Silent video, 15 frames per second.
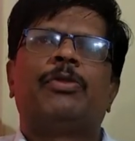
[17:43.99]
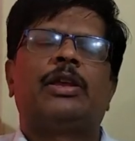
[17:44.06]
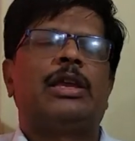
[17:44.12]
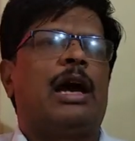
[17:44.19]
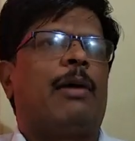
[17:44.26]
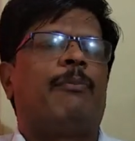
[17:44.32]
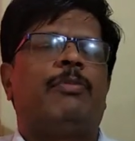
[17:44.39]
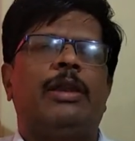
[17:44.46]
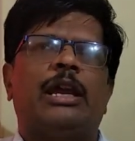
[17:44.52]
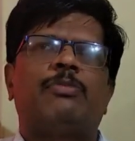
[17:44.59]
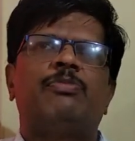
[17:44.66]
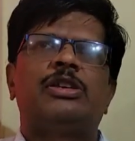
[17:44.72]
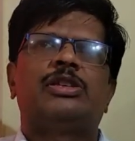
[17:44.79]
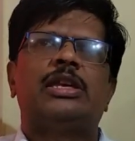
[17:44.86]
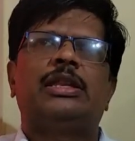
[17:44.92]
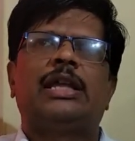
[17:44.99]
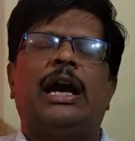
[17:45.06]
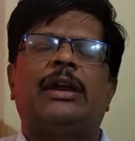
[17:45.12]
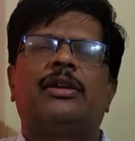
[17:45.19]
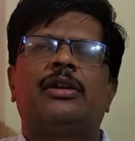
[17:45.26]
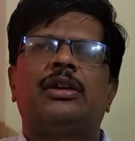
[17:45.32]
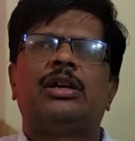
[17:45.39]
Yeah, let me see
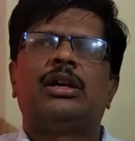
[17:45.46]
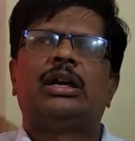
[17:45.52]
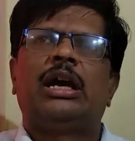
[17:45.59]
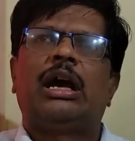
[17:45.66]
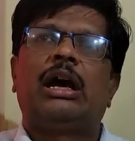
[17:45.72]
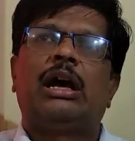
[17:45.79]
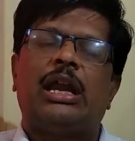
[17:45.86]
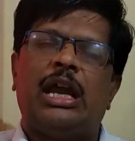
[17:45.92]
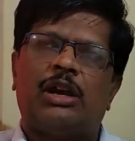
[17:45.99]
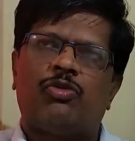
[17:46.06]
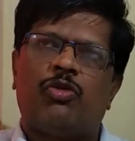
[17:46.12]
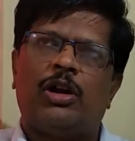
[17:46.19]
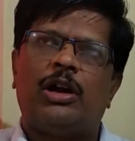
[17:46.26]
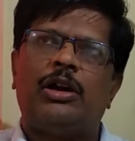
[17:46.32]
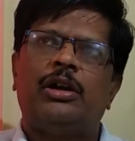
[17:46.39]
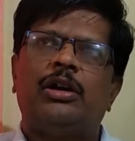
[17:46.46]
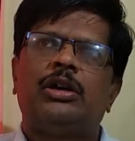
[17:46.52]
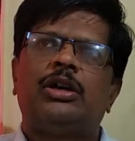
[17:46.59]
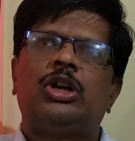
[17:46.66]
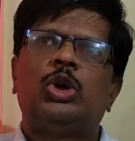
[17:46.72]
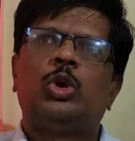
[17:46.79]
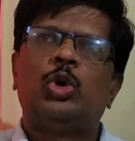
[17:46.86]
that great world,
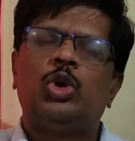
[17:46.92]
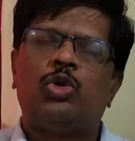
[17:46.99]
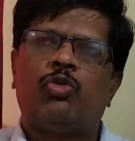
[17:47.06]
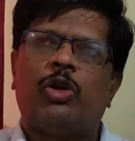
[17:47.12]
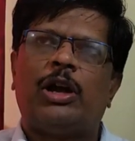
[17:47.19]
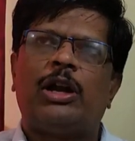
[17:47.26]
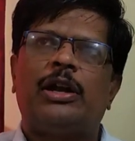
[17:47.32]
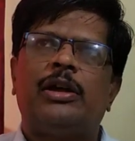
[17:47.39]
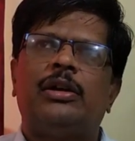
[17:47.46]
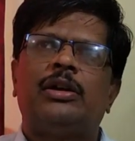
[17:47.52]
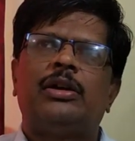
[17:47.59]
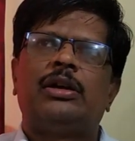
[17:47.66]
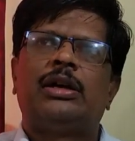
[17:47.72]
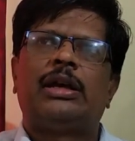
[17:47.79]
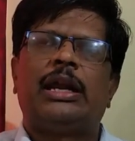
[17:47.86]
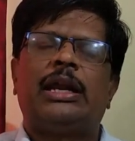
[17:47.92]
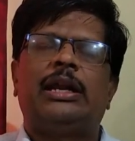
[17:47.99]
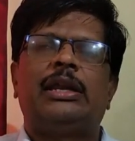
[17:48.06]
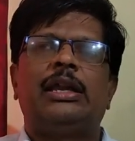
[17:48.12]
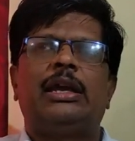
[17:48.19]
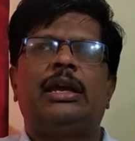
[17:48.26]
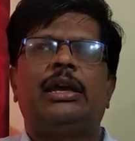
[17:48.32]
good world,
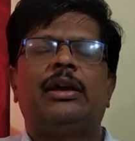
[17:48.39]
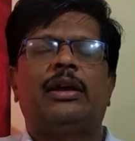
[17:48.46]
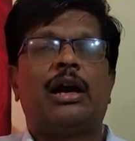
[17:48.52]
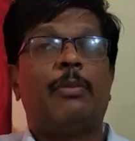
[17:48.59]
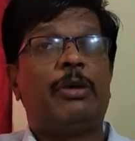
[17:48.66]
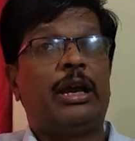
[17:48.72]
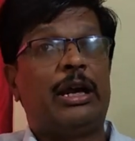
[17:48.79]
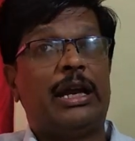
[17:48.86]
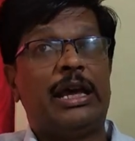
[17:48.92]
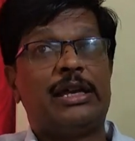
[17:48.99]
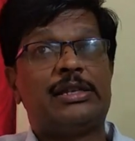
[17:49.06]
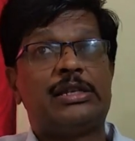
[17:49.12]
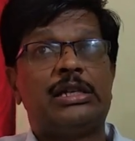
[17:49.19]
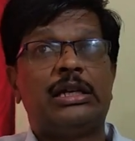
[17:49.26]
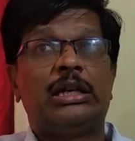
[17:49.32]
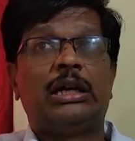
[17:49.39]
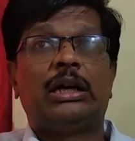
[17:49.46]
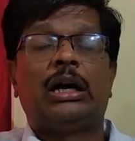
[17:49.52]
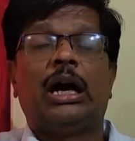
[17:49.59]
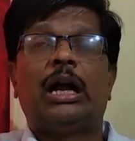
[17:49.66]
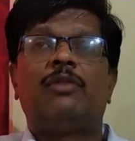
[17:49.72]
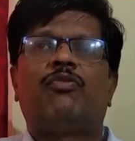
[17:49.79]
right, the coming days.
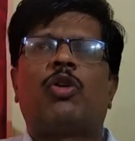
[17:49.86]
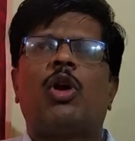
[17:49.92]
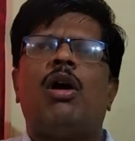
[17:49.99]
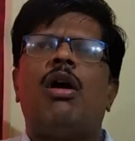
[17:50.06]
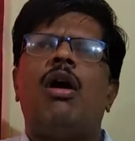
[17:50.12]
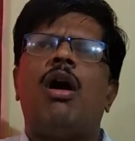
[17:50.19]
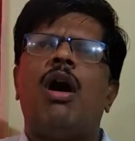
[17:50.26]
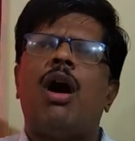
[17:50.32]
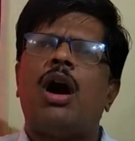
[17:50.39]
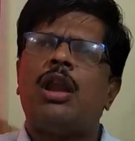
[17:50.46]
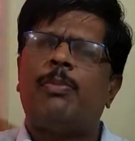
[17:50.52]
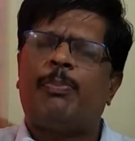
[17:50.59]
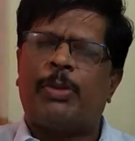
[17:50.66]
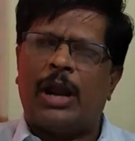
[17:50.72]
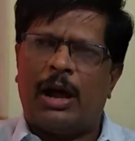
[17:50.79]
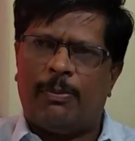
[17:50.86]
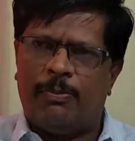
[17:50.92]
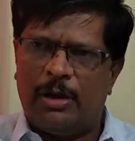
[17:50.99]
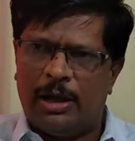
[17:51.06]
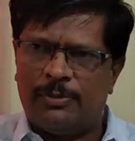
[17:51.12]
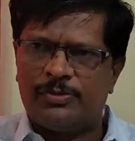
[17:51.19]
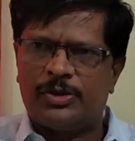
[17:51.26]
And for all
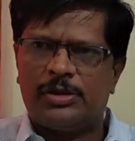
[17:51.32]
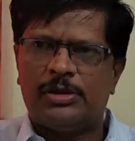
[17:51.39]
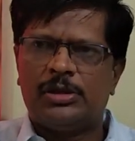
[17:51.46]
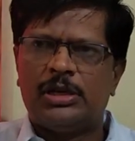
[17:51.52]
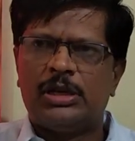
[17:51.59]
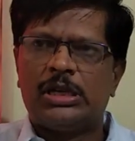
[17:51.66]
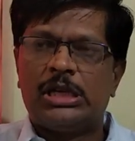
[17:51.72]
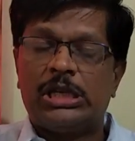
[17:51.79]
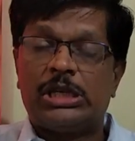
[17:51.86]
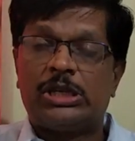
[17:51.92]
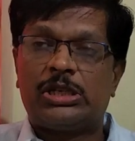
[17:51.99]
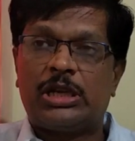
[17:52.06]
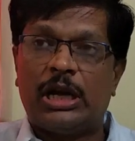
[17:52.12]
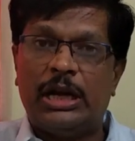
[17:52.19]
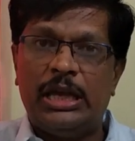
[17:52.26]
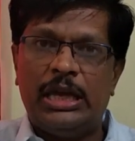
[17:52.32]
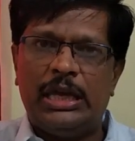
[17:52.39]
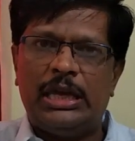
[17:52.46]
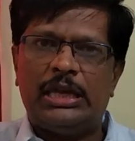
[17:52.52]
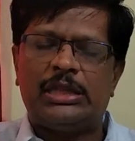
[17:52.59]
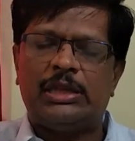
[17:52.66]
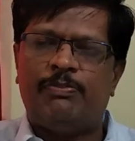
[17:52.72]
problems,
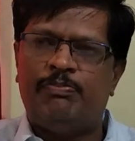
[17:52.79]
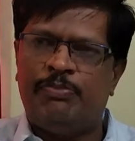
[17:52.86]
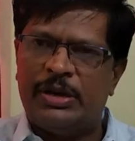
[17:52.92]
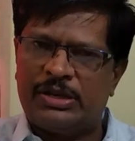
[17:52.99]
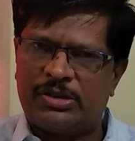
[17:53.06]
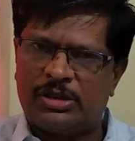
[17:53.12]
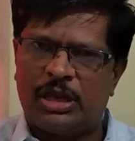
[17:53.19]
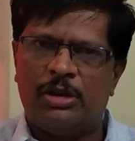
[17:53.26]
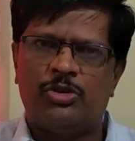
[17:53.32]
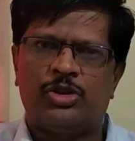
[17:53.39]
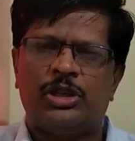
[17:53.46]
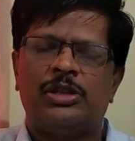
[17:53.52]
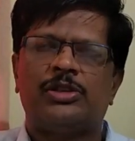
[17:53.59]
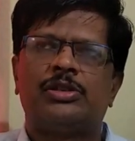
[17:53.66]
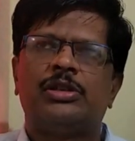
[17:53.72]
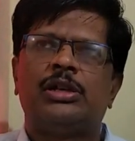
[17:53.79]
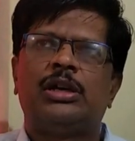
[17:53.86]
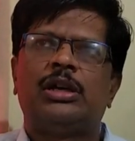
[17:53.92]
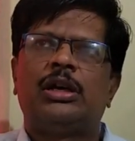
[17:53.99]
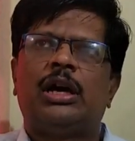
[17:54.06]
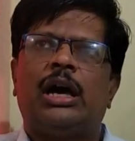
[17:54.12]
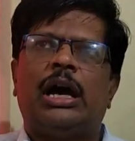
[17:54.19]
study is the best solutions.
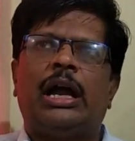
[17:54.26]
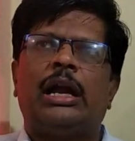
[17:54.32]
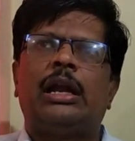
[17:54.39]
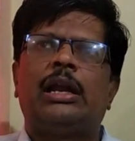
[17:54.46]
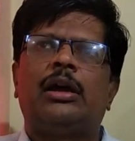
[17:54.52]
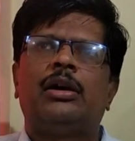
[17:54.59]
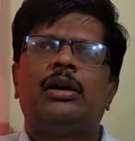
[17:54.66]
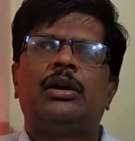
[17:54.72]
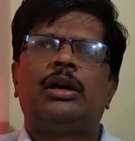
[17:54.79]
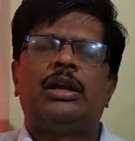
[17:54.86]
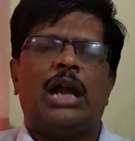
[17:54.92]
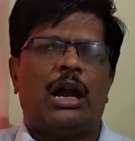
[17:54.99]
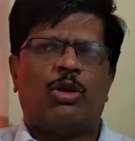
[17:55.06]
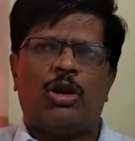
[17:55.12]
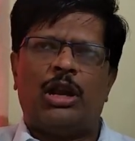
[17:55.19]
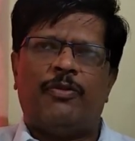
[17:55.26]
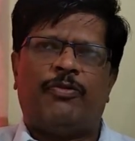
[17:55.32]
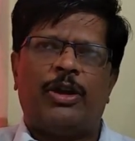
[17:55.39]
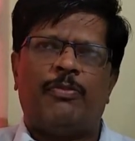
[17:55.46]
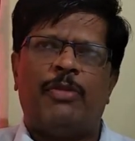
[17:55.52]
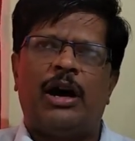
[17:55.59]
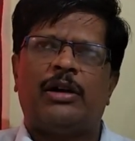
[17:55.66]
And not only
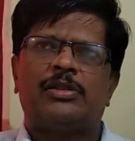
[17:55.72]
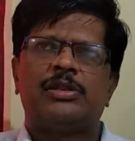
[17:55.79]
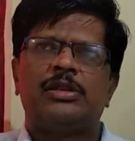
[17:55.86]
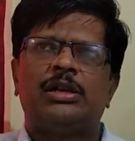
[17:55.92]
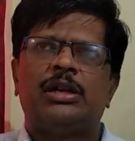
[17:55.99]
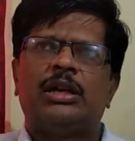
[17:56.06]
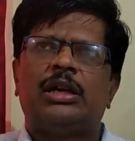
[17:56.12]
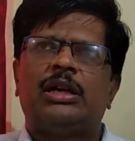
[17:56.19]
for marks.